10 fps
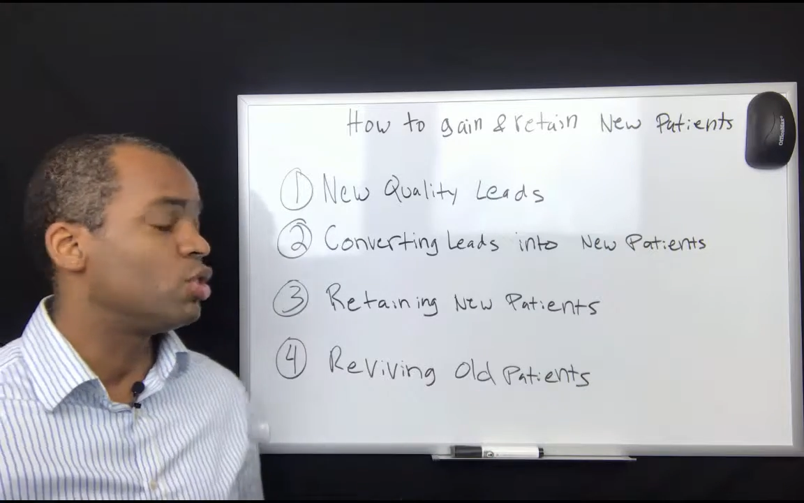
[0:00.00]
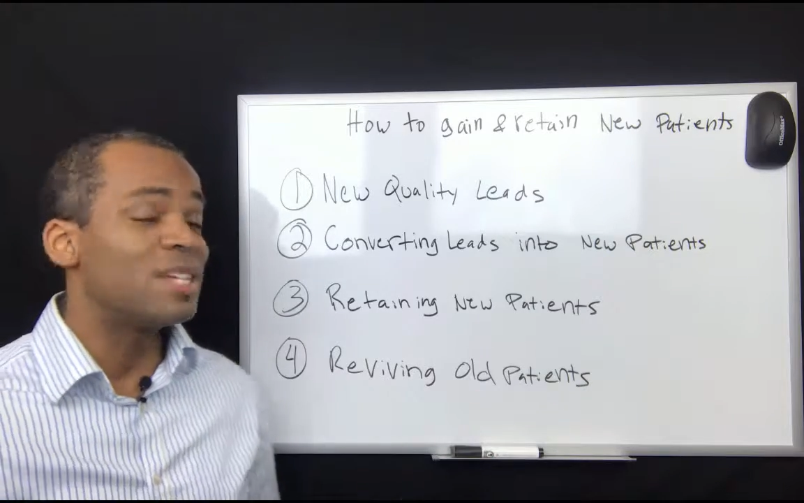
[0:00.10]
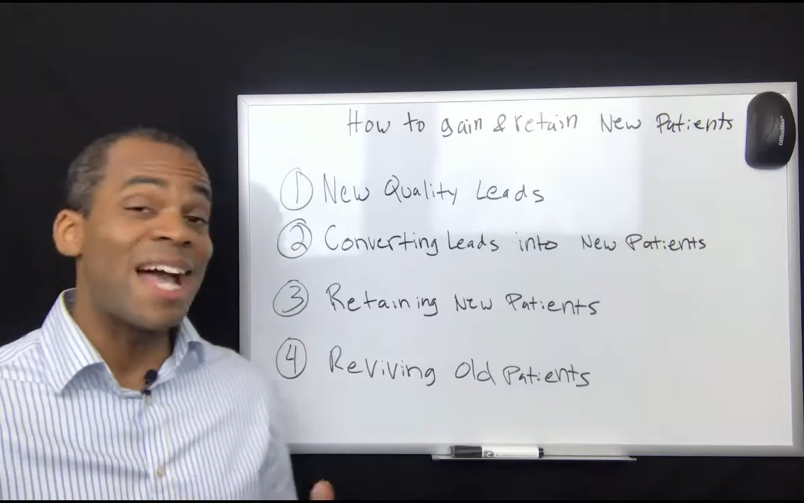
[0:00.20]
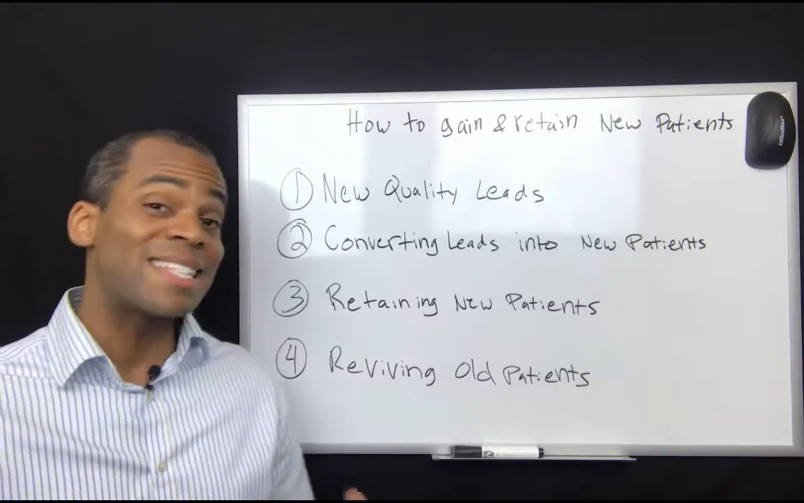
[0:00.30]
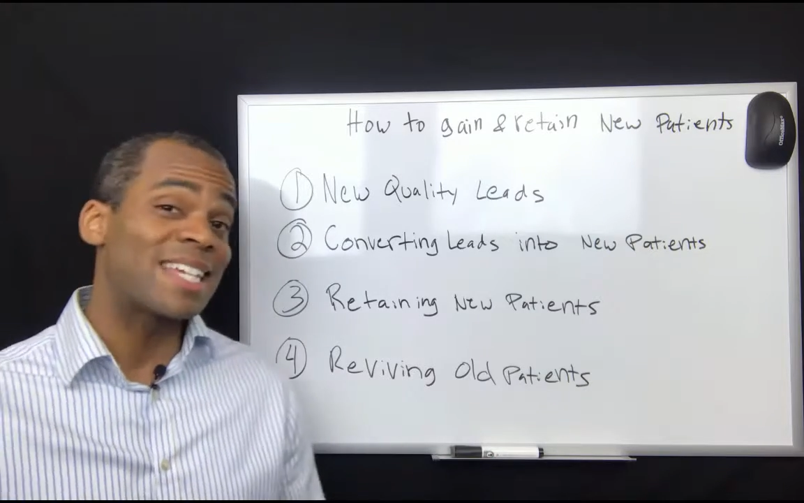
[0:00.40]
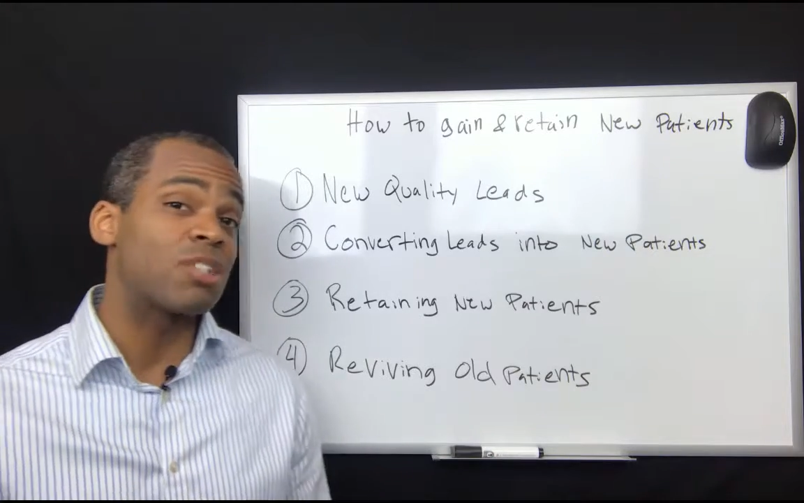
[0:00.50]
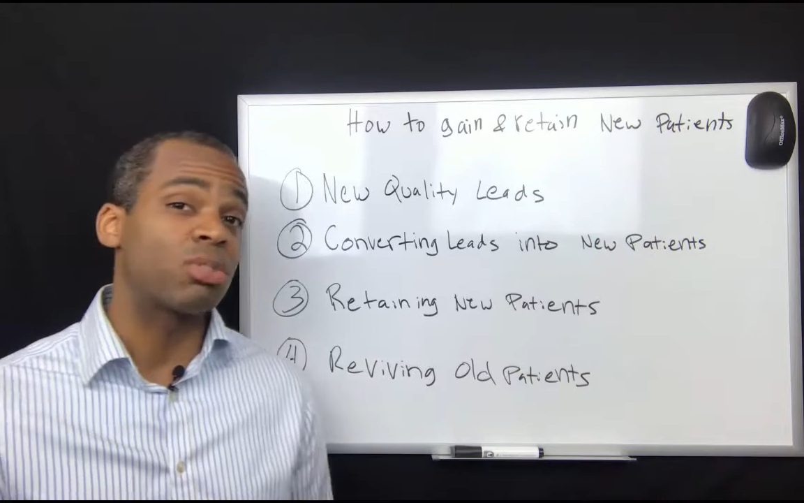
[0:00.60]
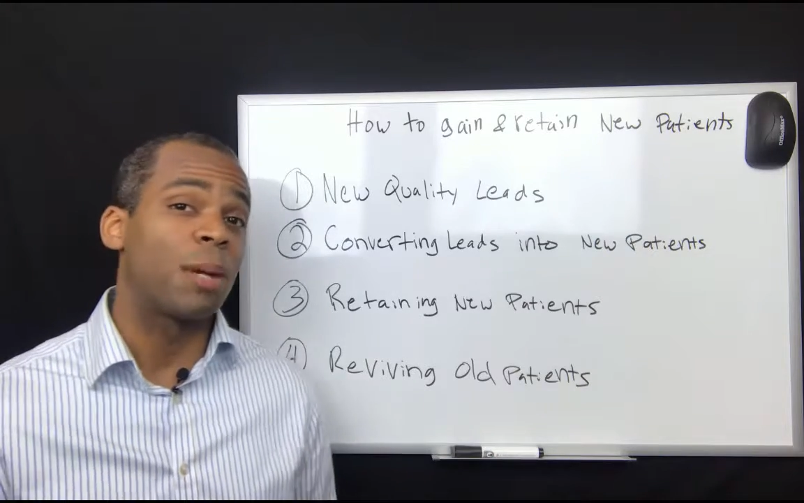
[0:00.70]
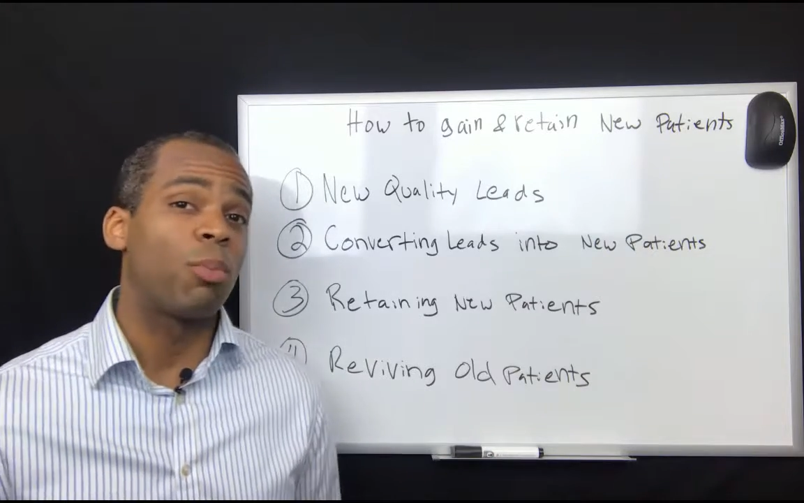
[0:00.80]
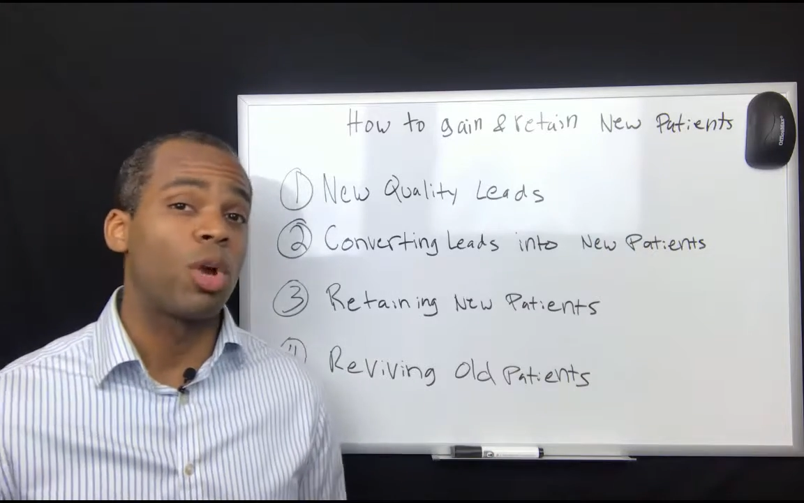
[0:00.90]
You're not
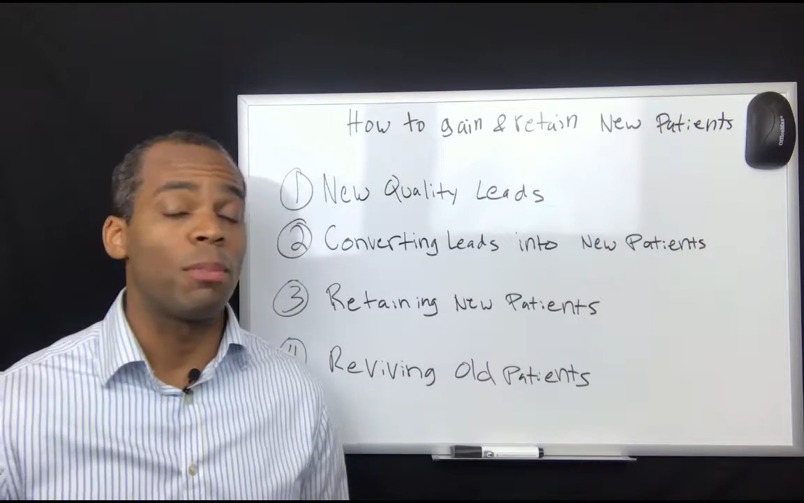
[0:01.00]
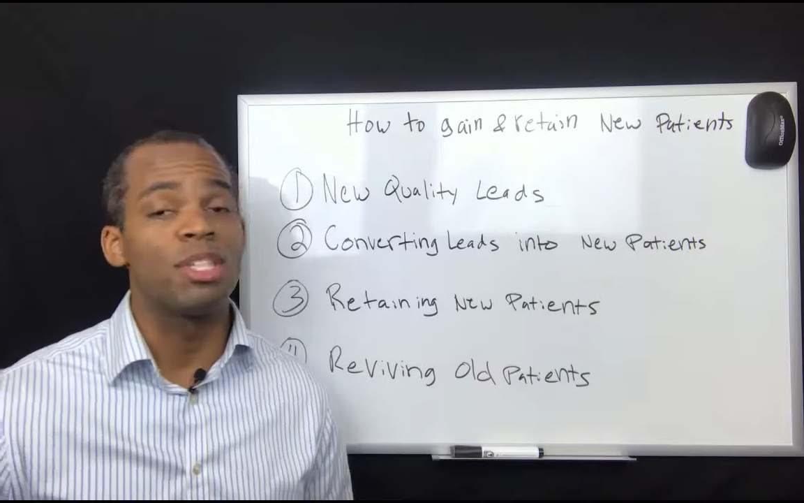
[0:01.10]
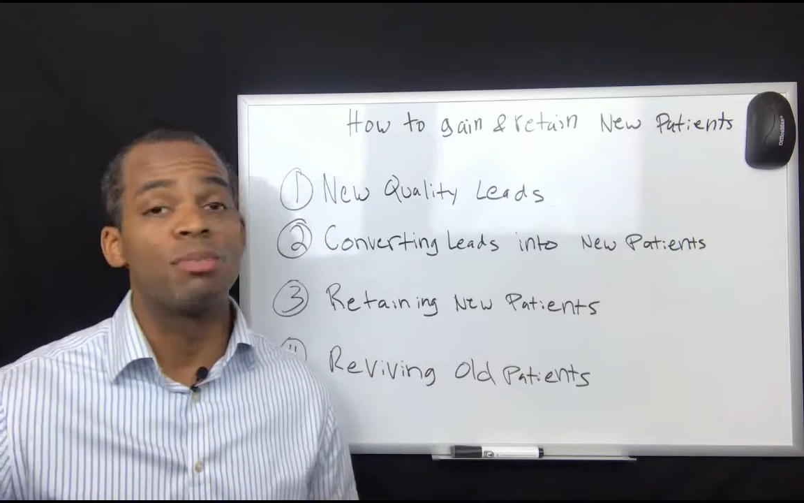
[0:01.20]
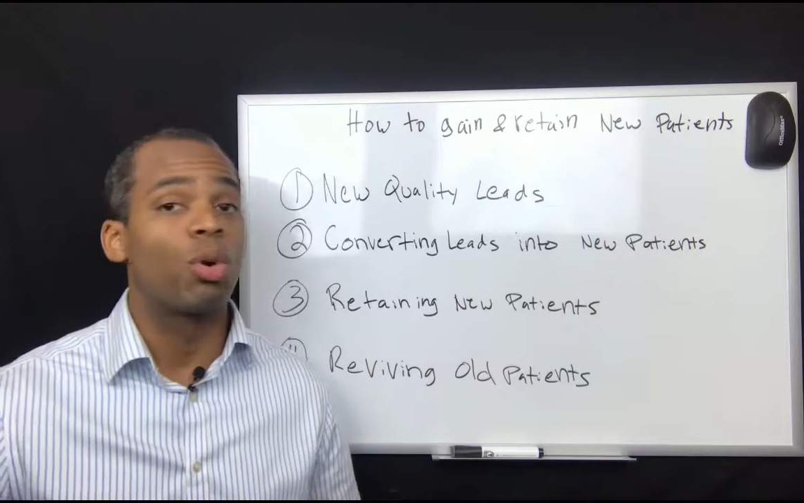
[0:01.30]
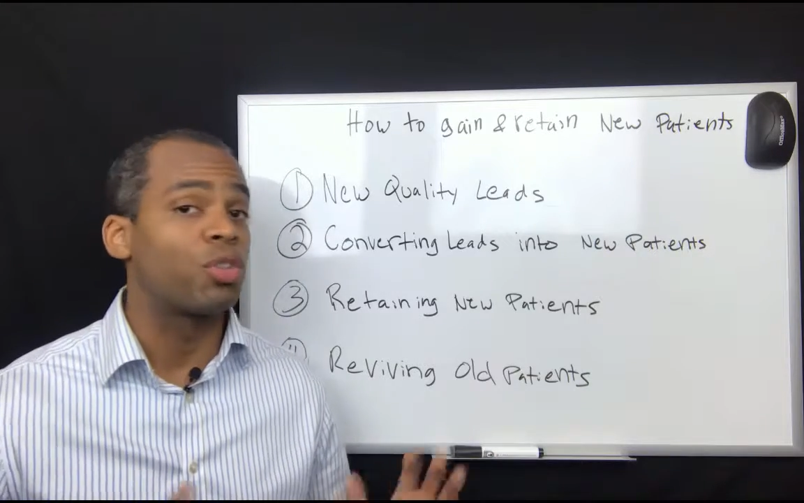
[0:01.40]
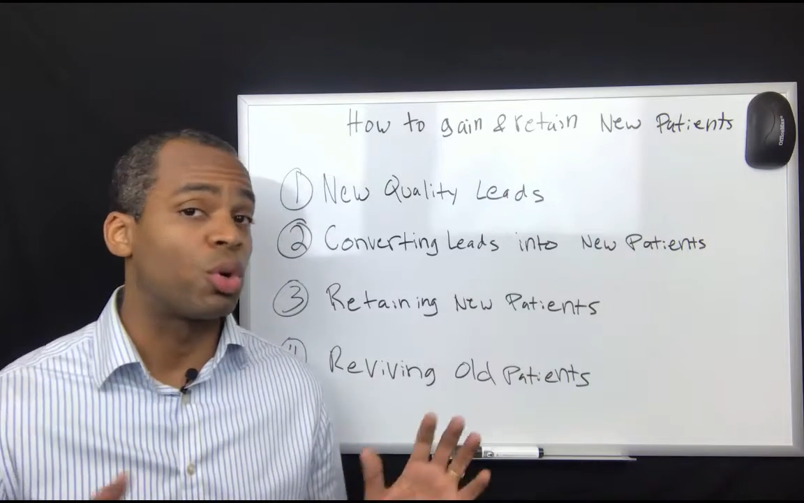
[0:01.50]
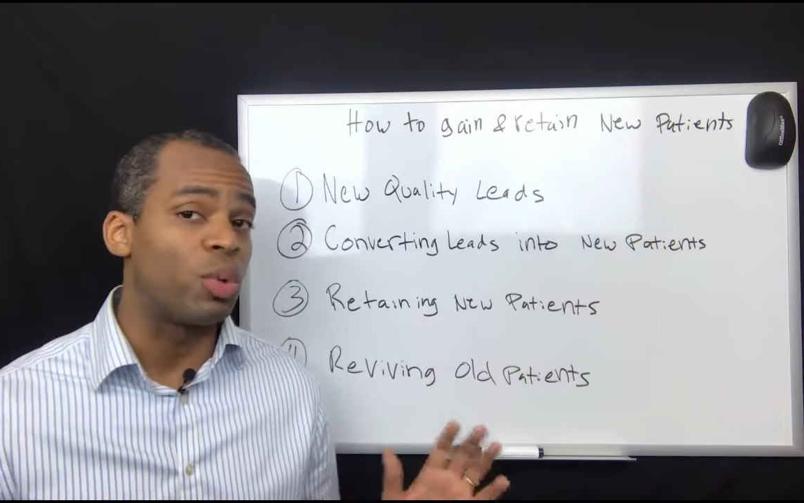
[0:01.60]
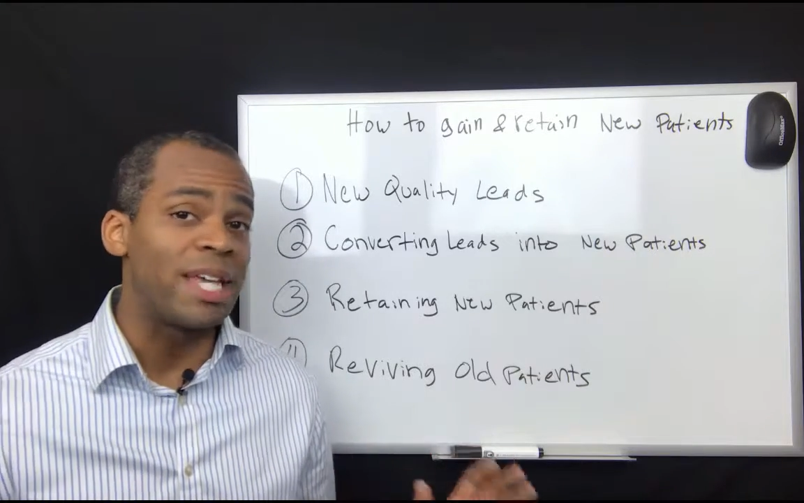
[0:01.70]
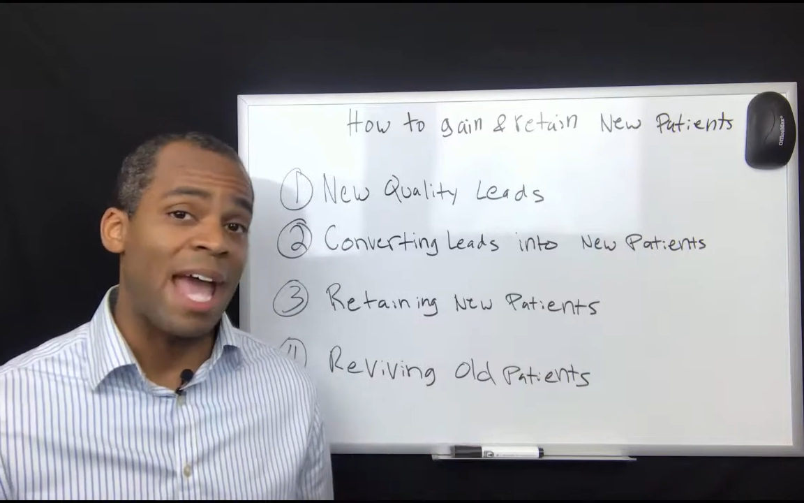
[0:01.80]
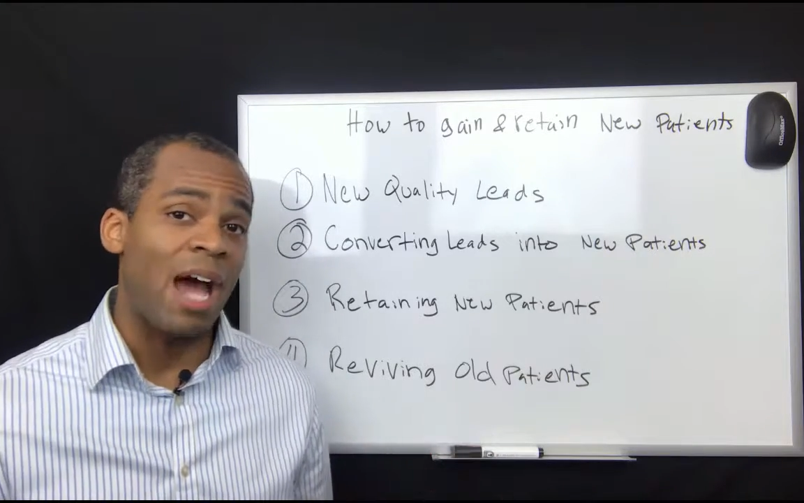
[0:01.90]
scheduling appointments more than a
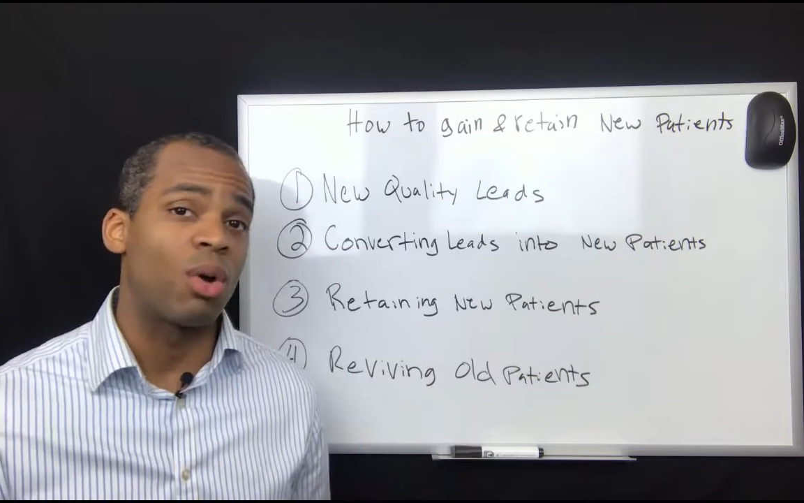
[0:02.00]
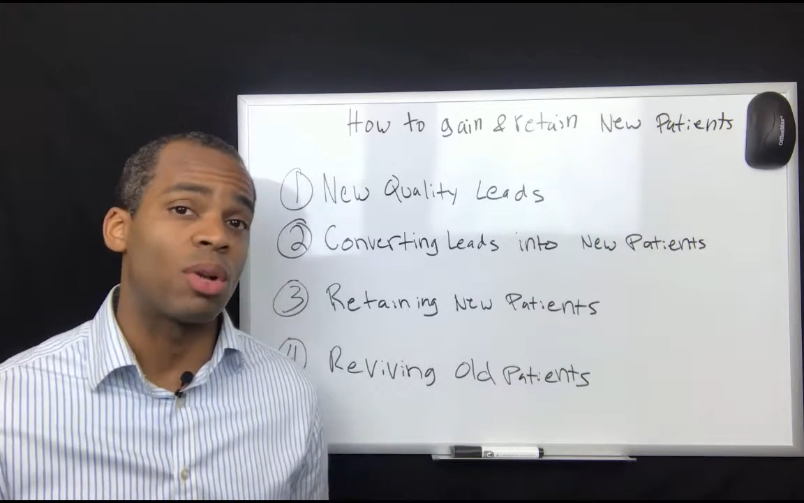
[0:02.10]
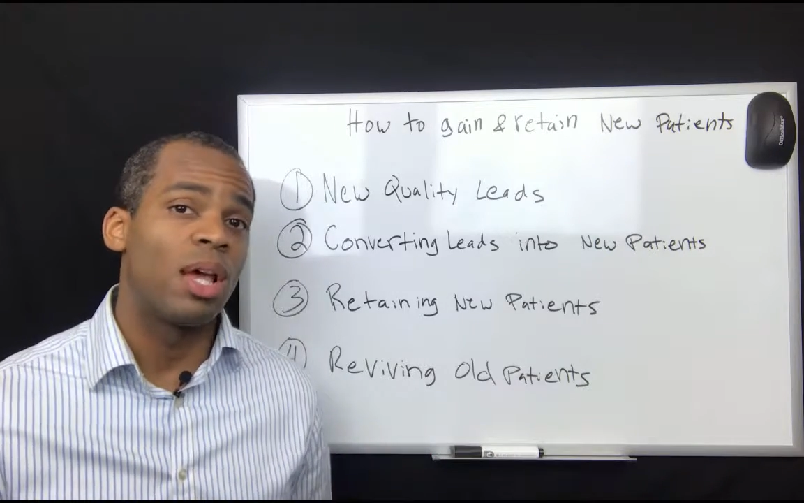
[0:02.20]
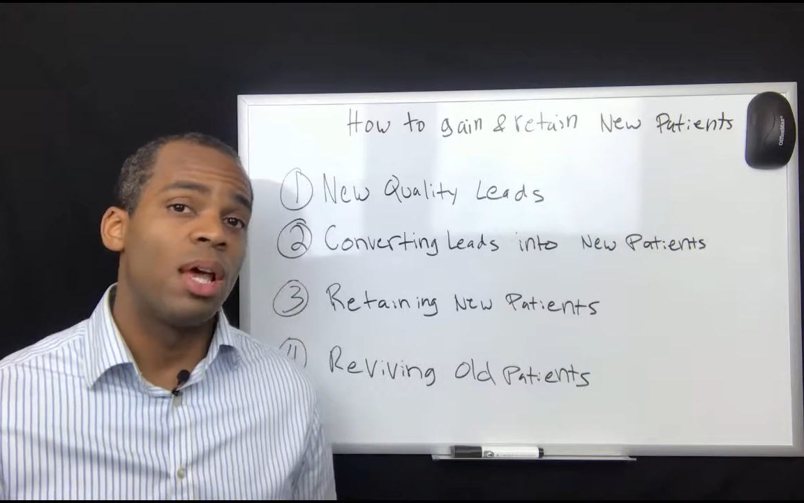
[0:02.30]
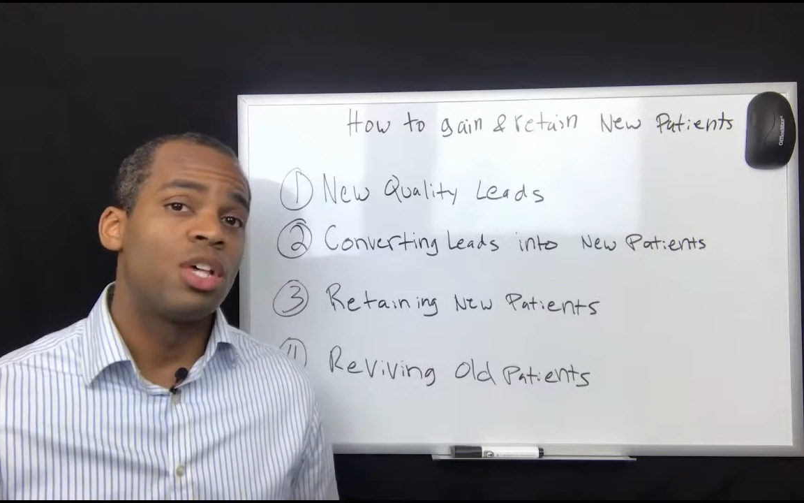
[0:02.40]
week out,